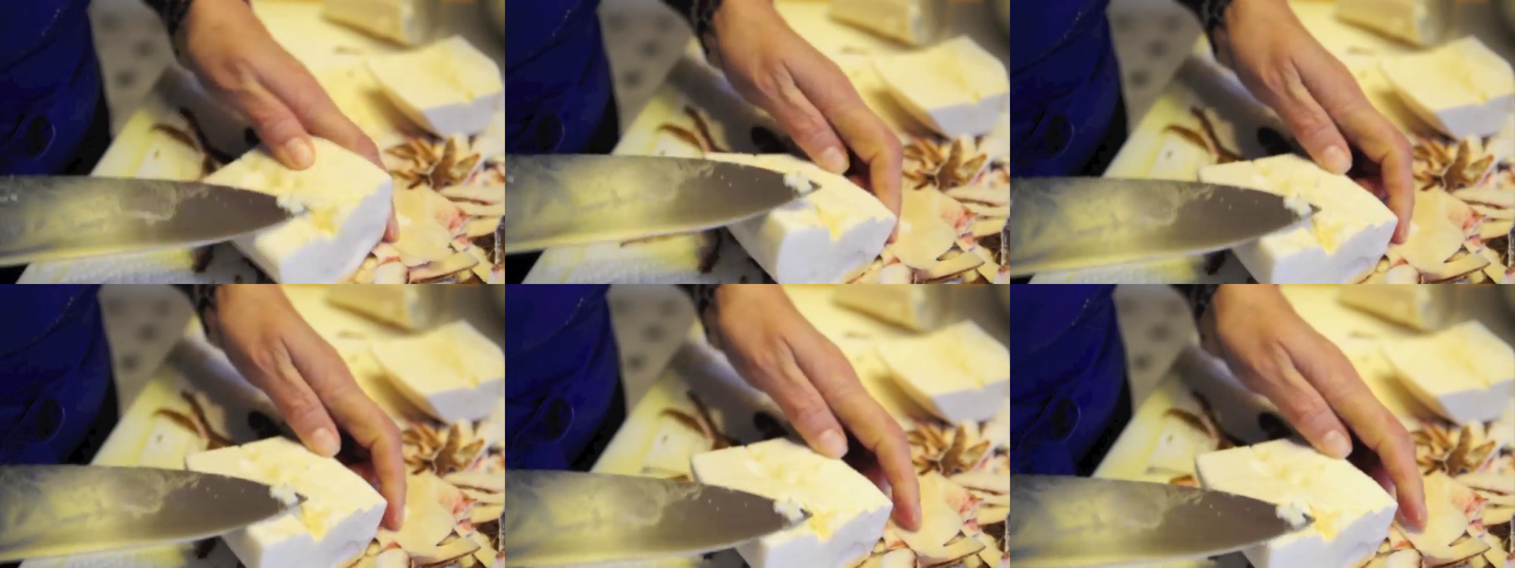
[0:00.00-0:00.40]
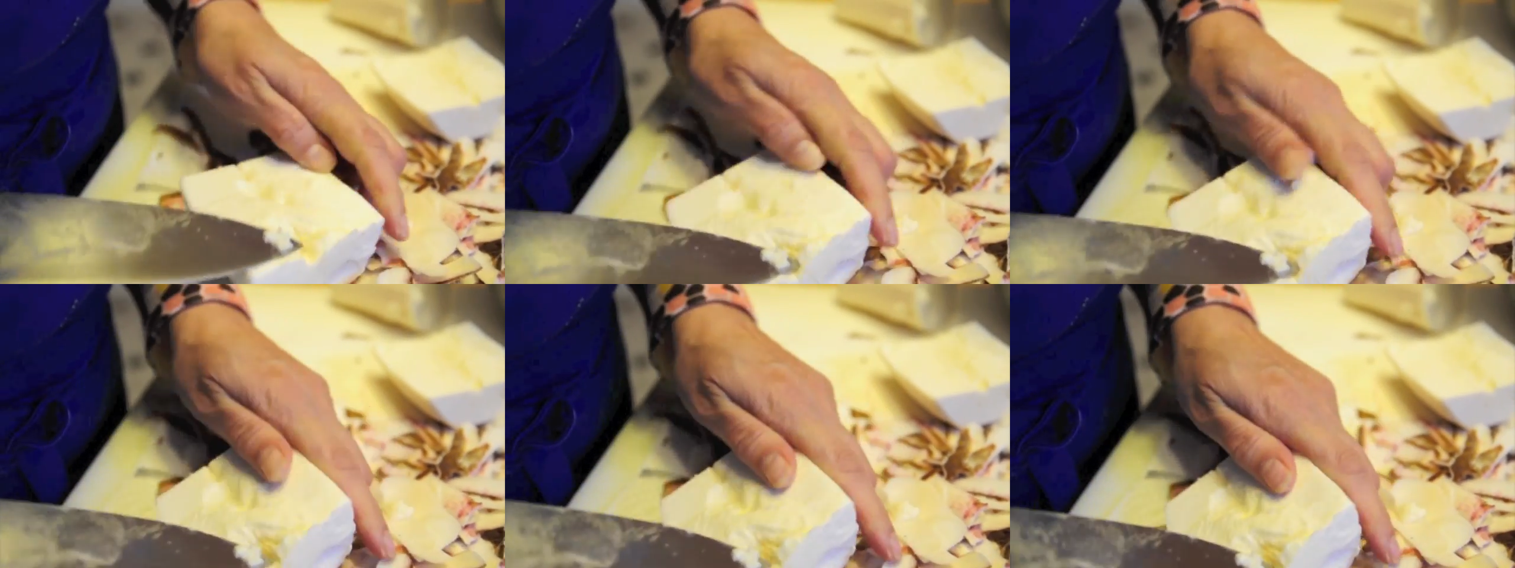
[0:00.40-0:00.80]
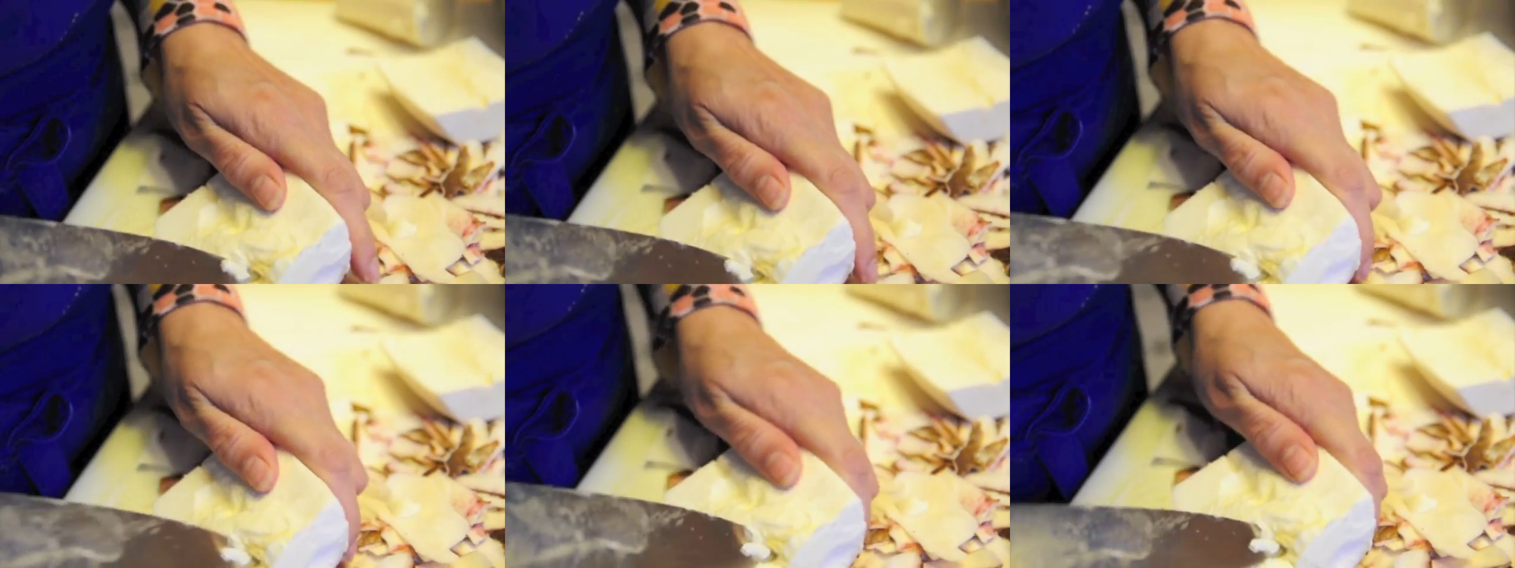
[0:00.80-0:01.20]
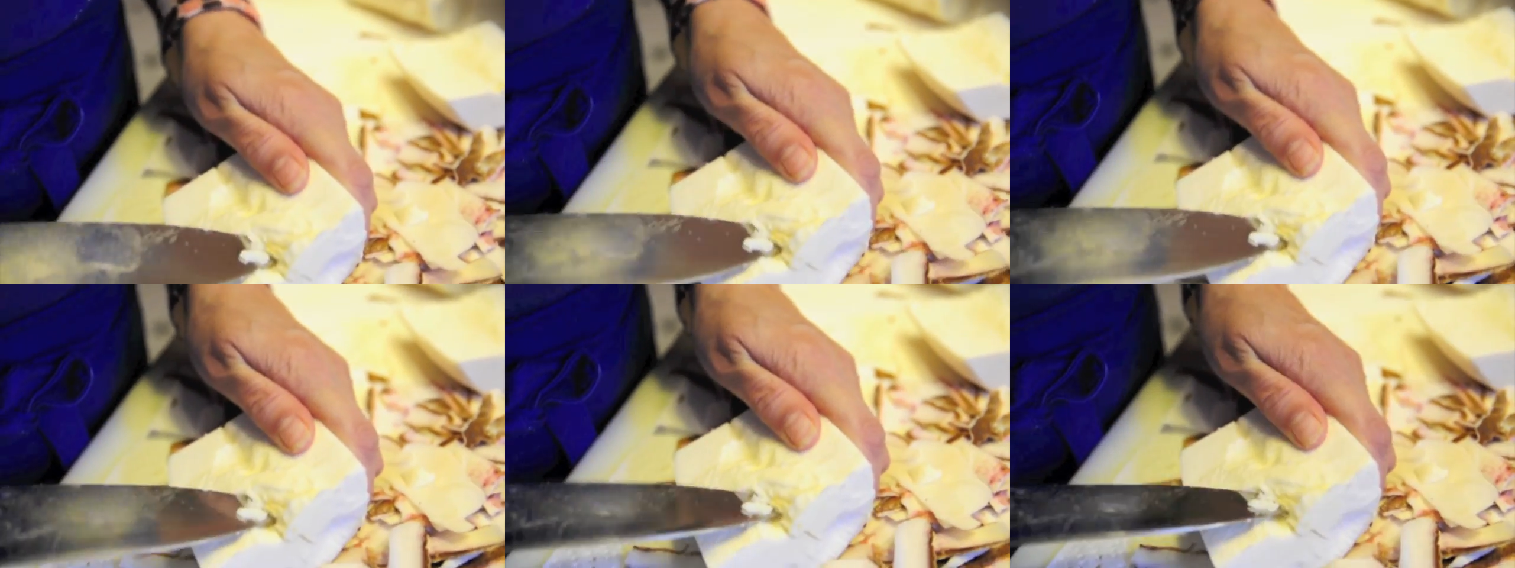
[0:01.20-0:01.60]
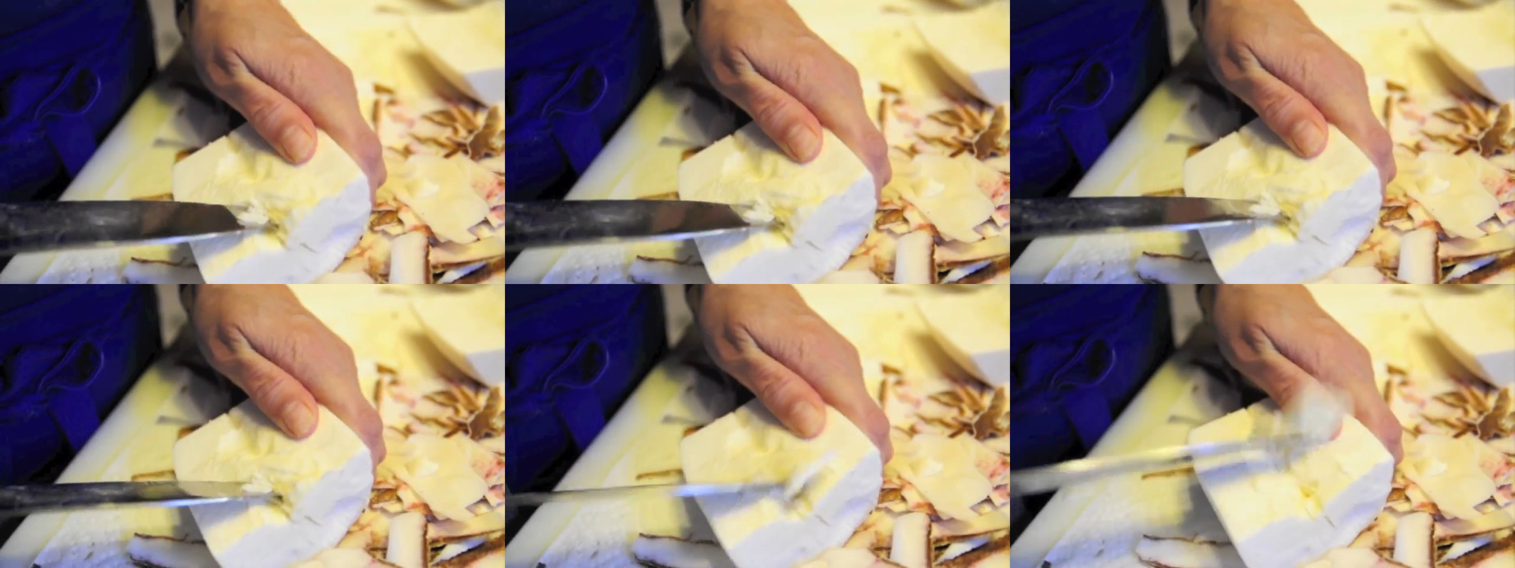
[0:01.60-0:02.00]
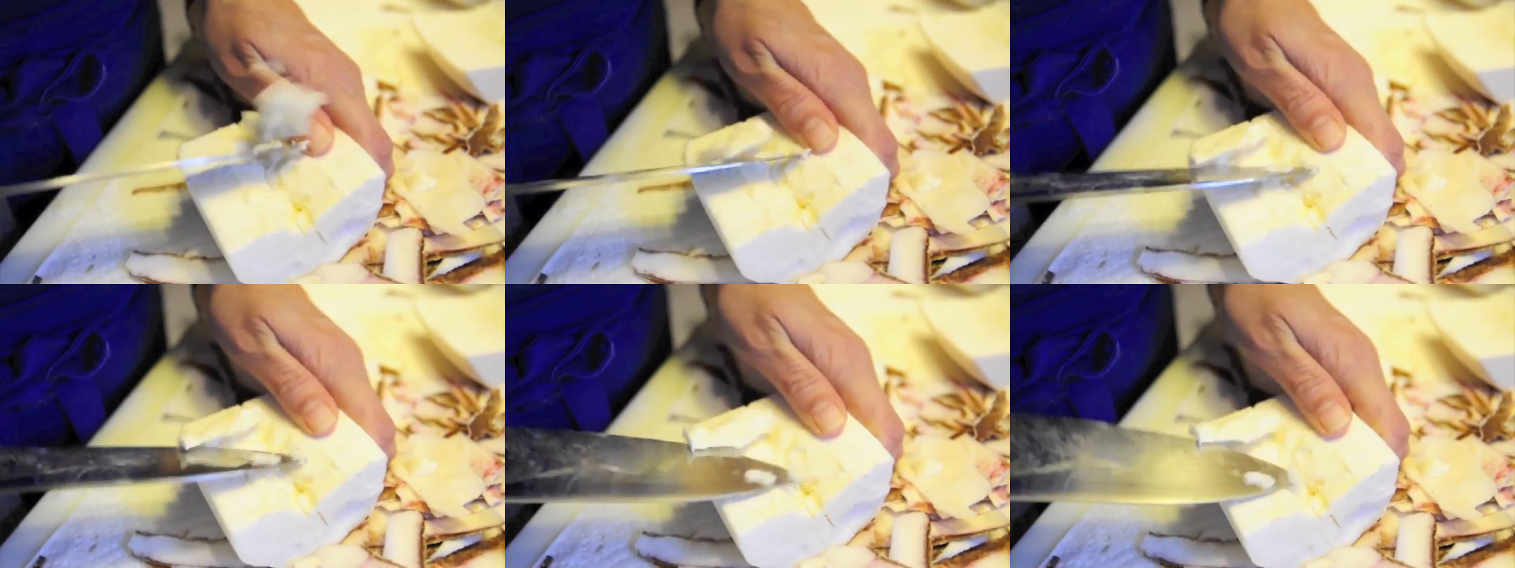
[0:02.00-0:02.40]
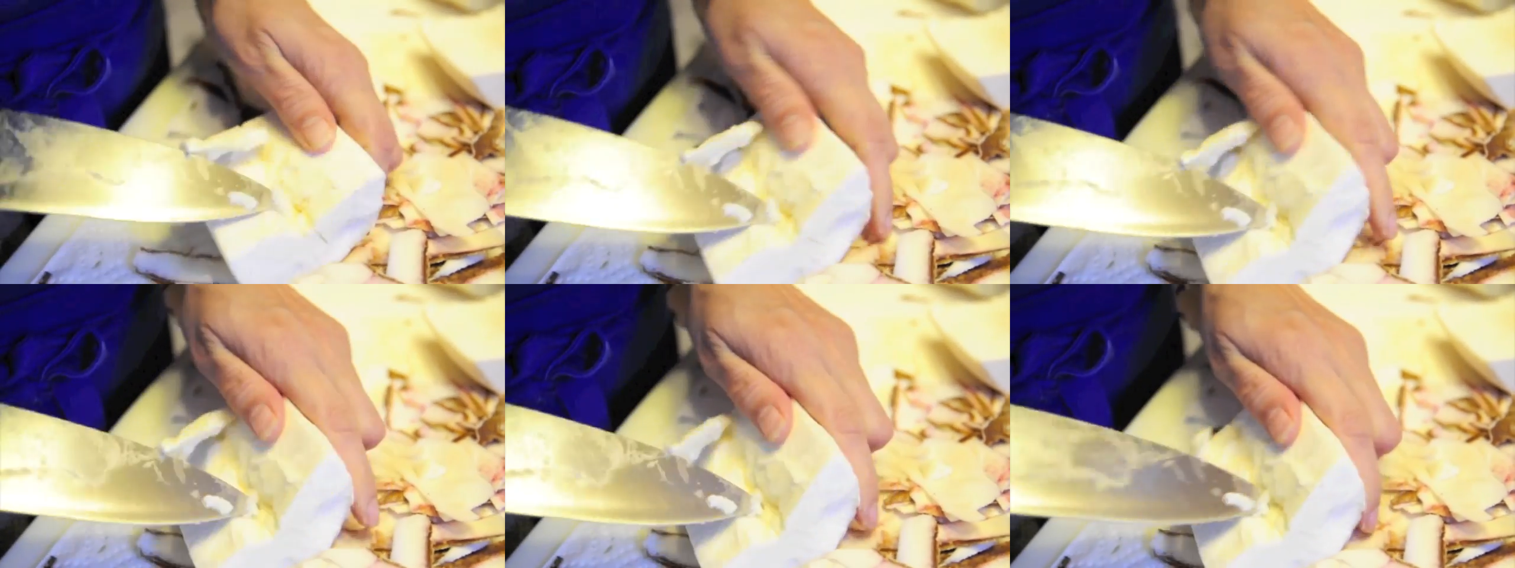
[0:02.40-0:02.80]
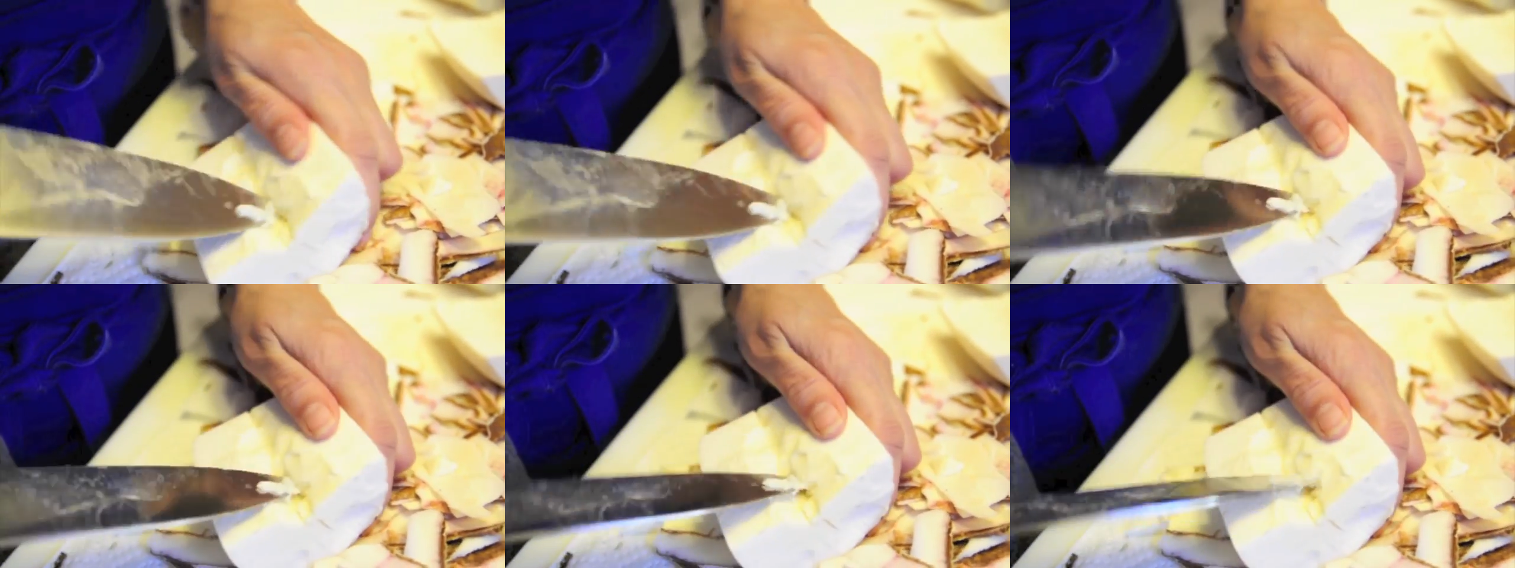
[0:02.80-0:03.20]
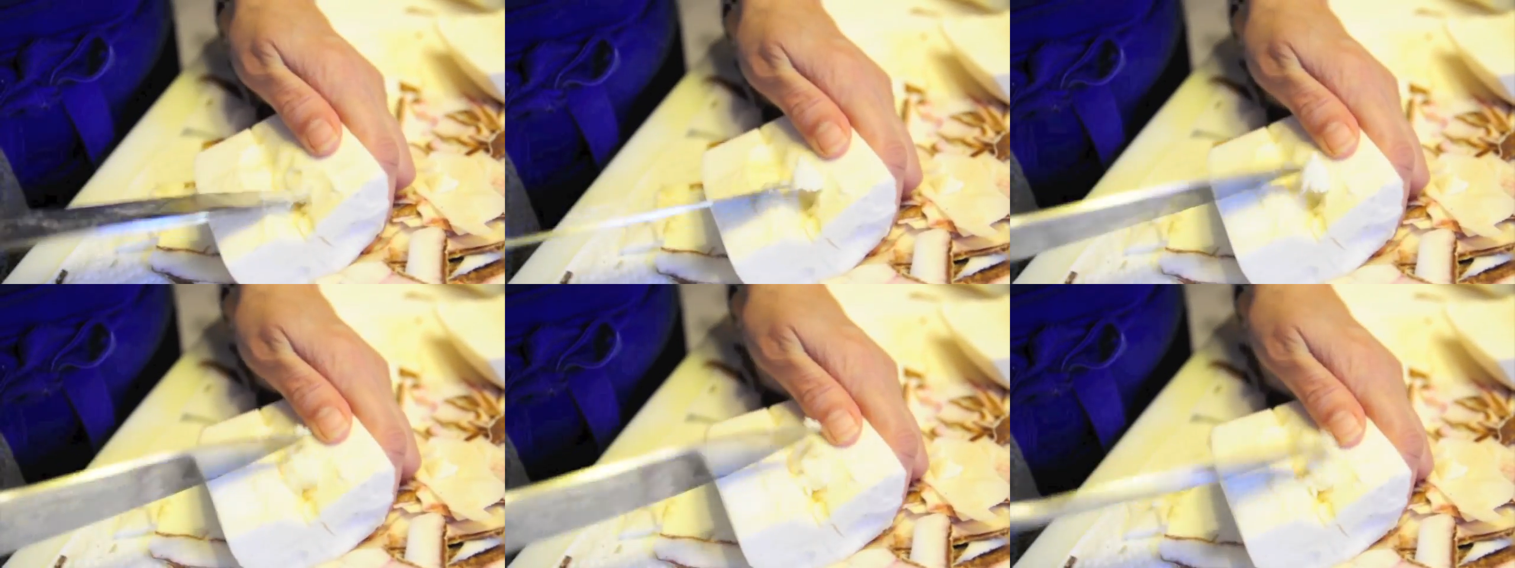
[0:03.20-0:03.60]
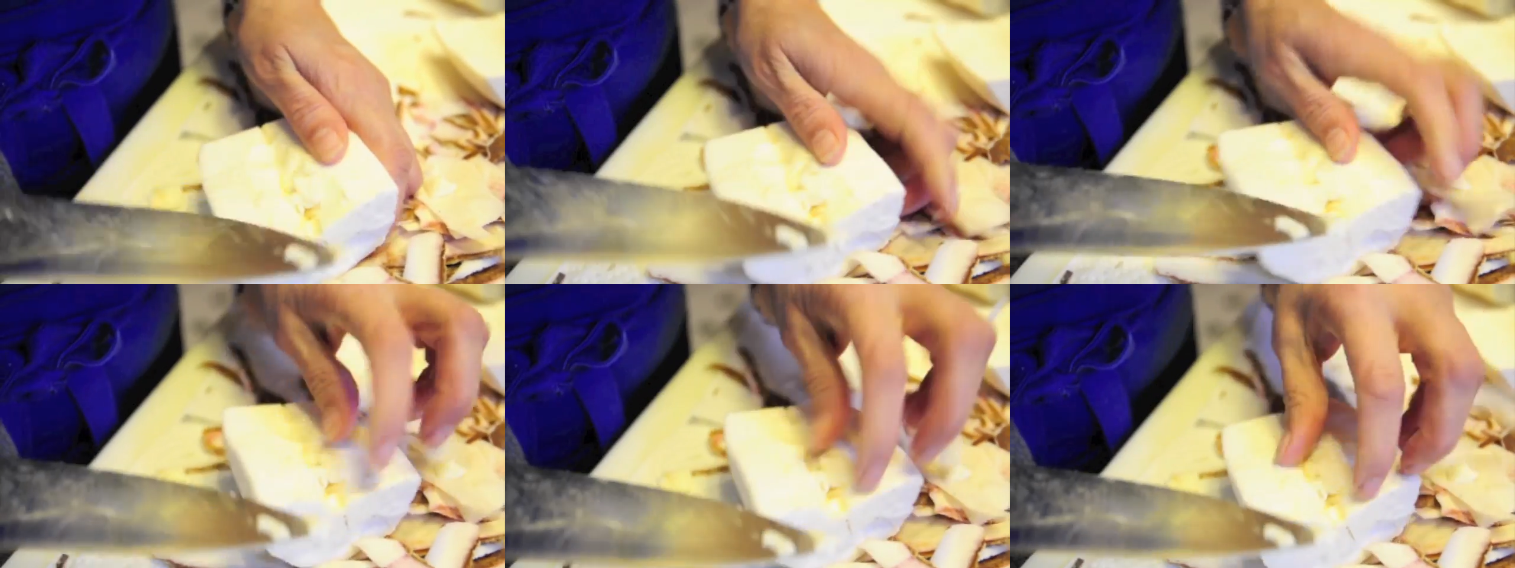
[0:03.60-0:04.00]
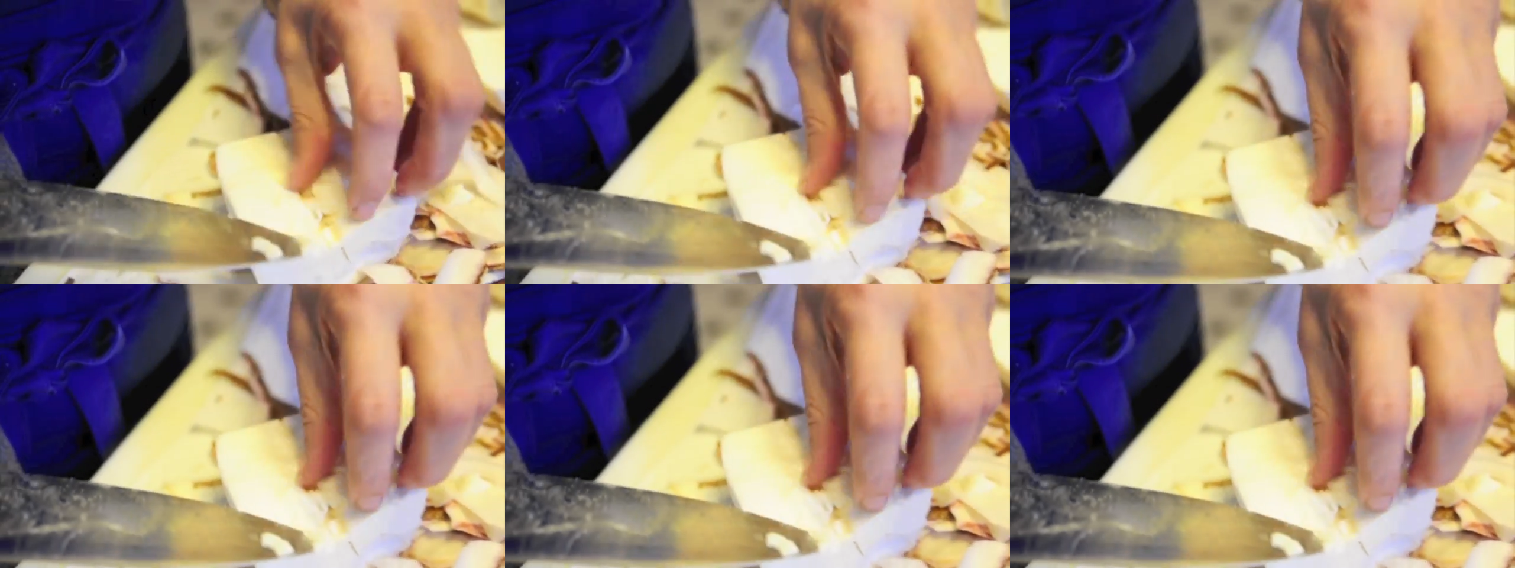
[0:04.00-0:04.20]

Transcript: Nobody's mouth can be seen.